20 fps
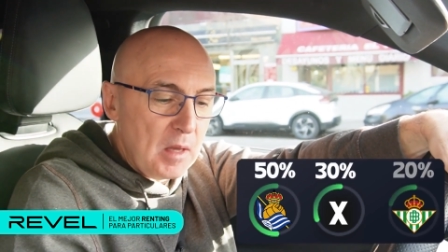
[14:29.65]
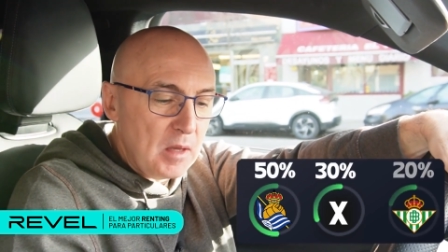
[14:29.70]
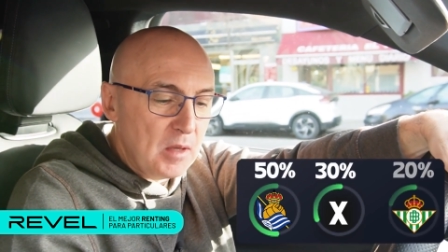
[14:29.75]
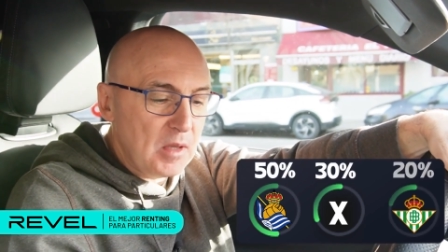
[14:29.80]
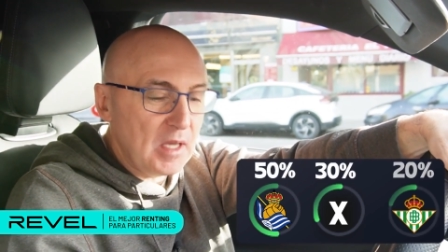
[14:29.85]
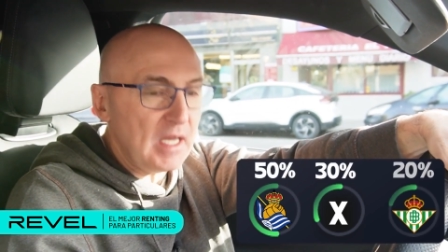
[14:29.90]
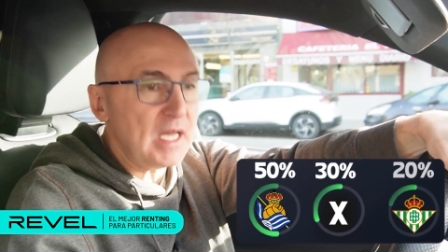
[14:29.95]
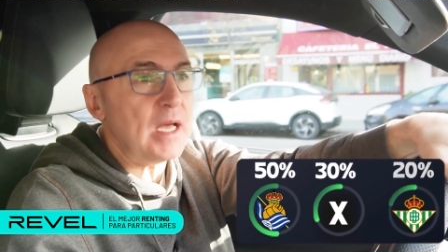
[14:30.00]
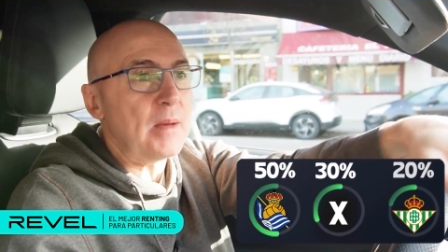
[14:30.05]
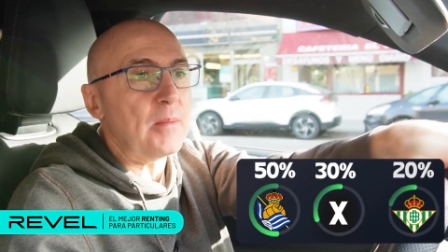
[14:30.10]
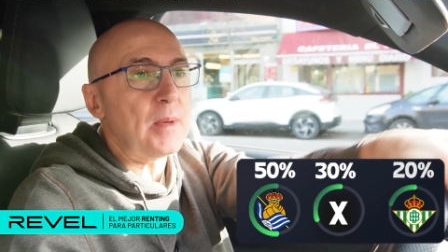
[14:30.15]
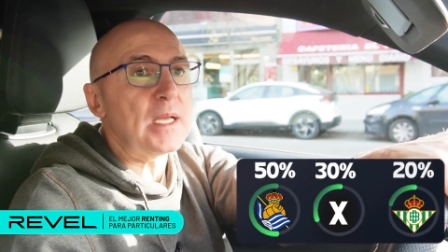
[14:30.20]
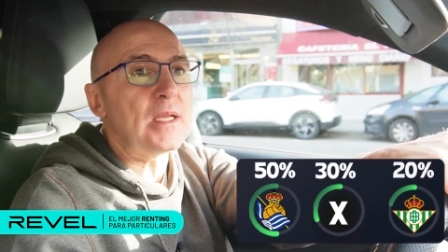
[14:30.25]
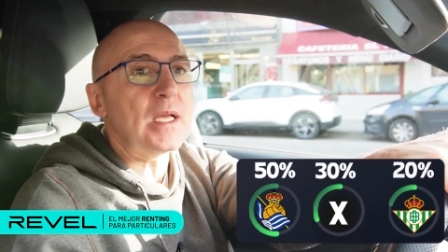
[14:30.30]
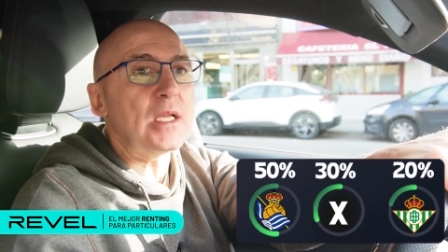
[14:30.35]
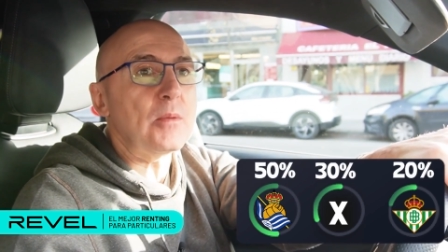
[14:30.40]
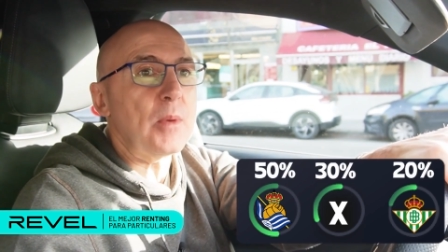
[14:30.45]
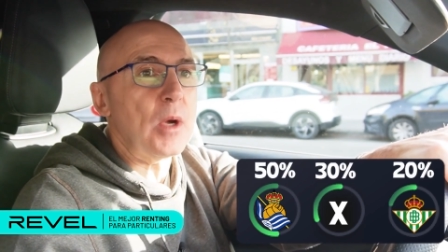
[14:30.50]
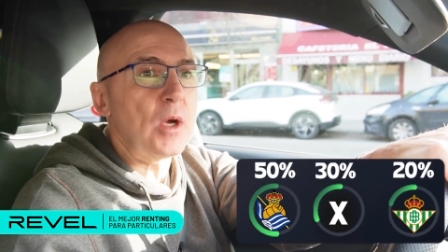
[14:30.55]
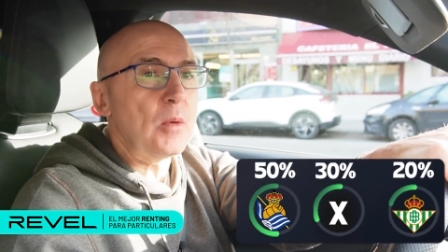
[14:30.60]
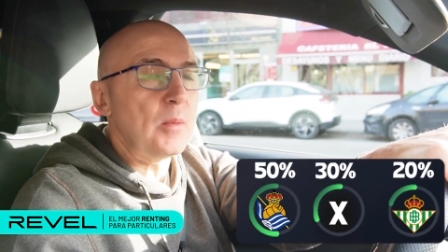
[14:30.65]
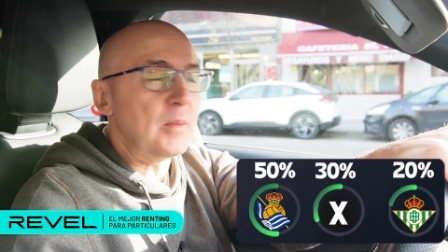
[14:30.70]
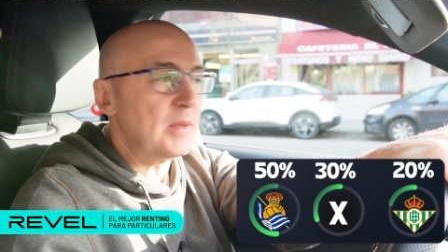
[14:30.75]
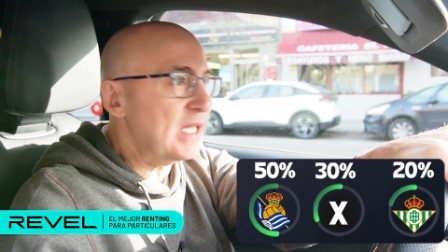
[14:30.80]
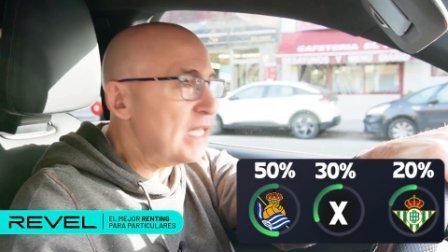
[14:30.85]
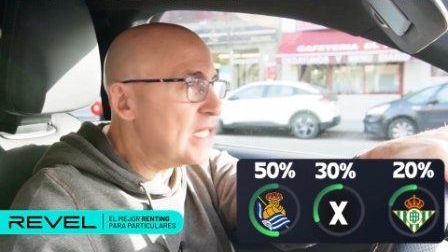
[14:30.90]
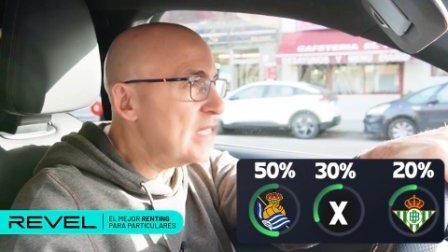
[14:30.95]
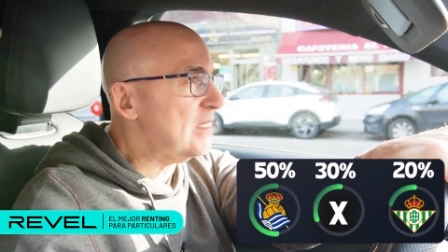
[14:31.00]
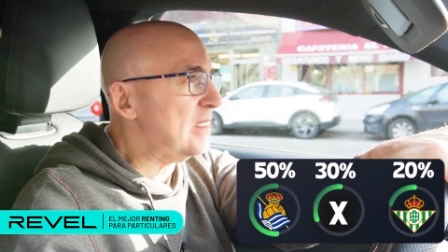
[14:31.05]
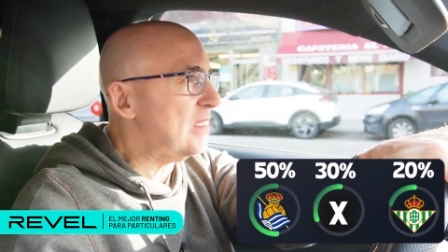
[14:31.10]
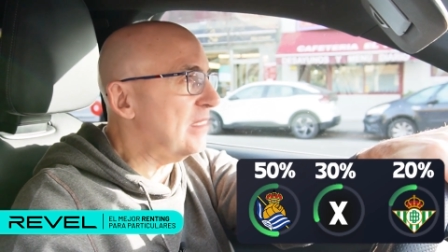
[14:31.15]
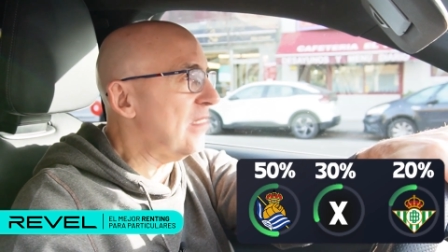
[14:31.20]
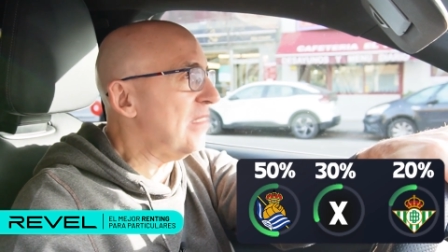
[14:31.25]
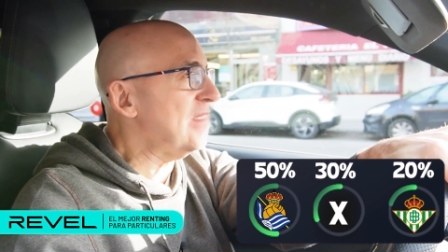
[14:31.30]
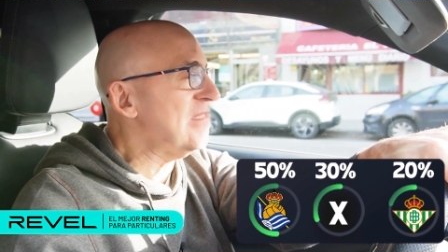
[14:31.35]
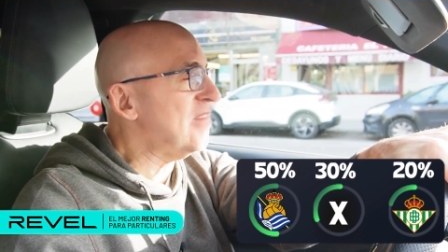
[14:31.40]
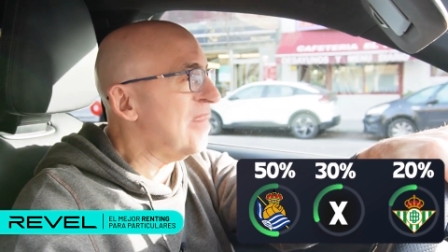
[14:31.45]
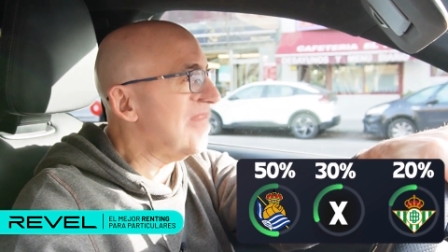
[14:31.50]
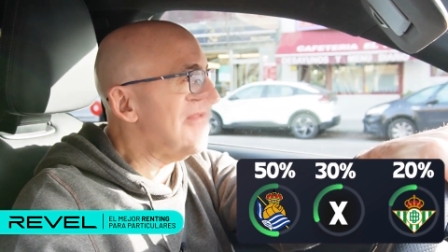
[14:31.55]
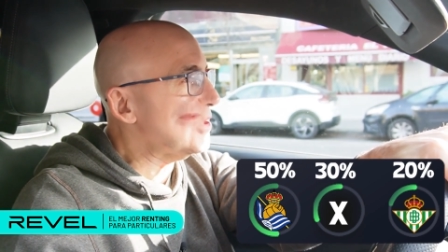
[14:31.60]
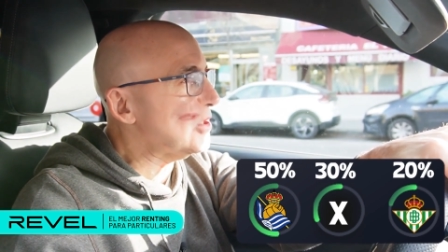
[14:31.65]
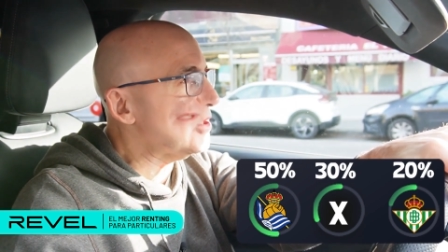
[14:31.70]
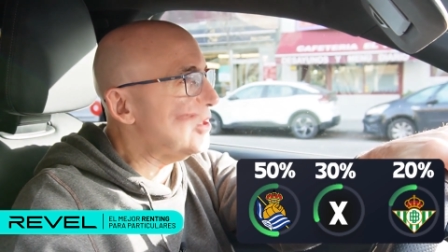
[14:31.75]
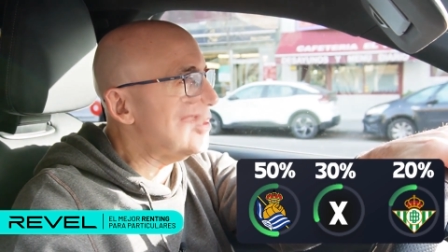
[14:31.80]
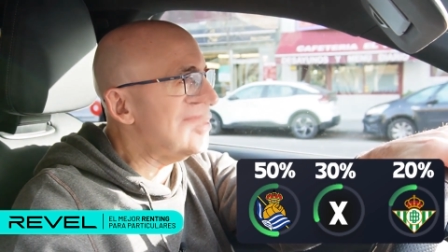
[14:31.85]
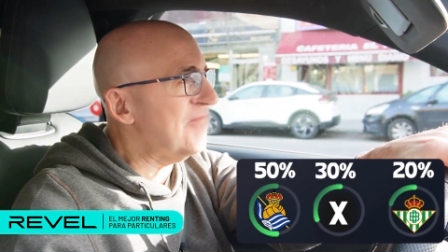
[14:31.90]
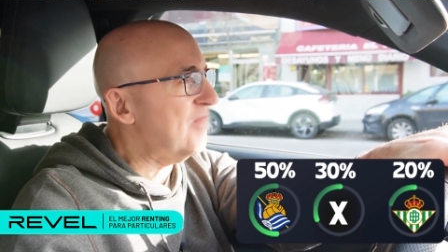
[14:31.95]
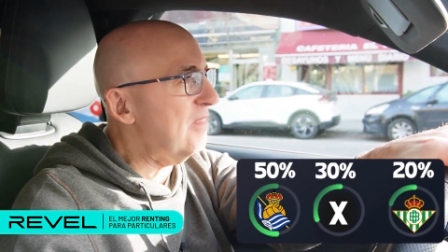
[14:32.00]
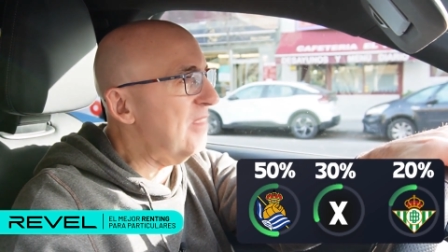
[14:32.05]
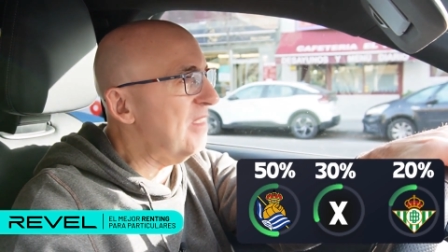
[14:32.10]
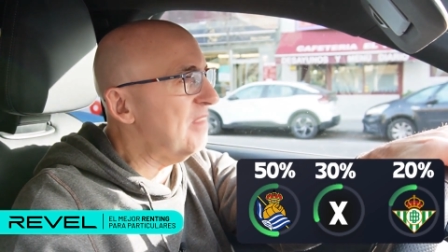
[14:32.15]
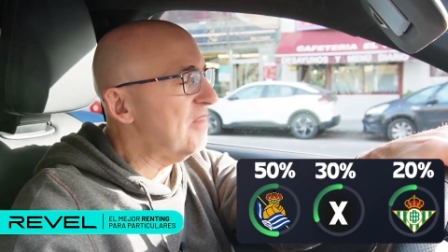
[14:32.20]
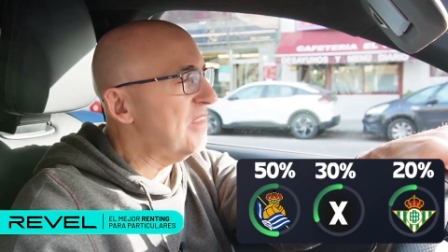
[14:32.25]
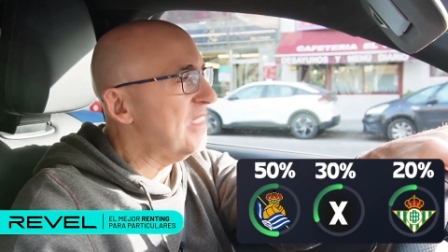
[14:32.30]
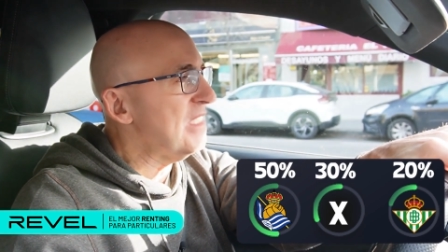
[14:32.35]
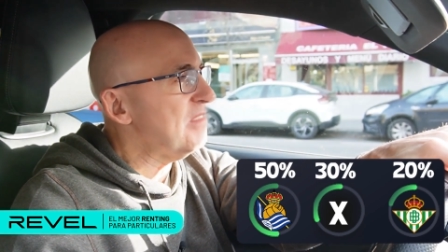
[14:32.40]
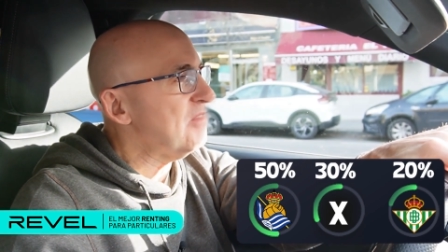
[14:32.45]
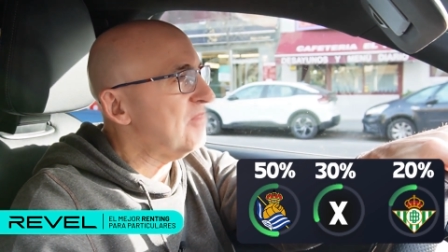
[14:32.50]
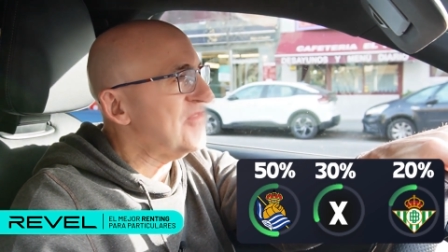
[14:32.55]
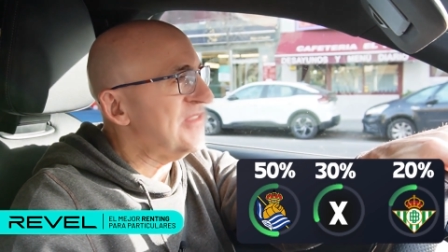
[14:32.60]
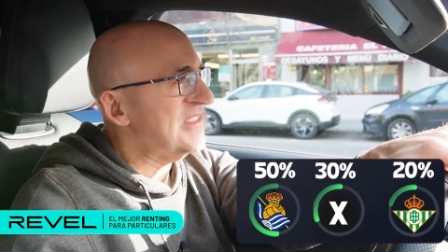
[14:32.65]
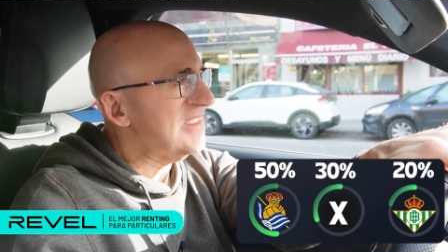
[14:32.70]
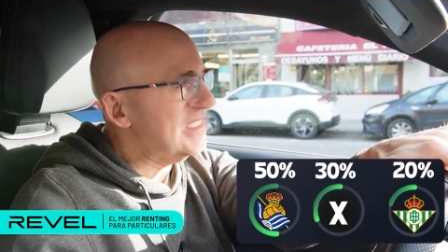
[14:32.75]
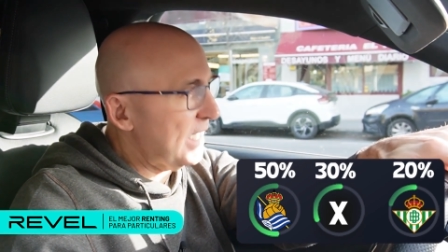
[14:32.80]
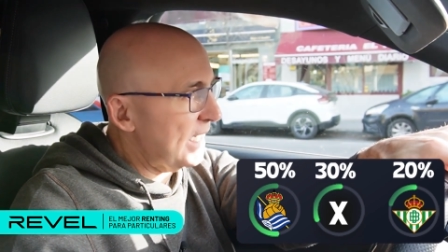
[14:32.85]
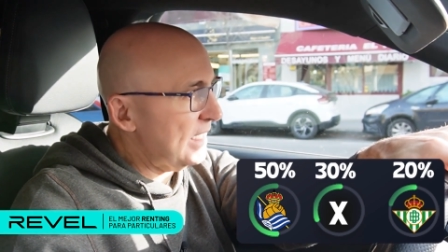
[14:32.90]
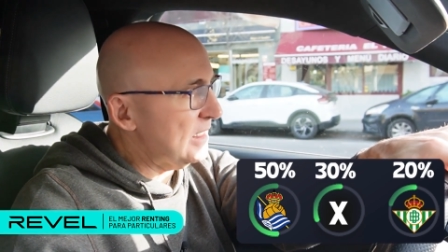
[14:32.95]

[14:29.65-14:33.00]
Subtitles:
Real Betis Balompié. 50% Real Sociedad,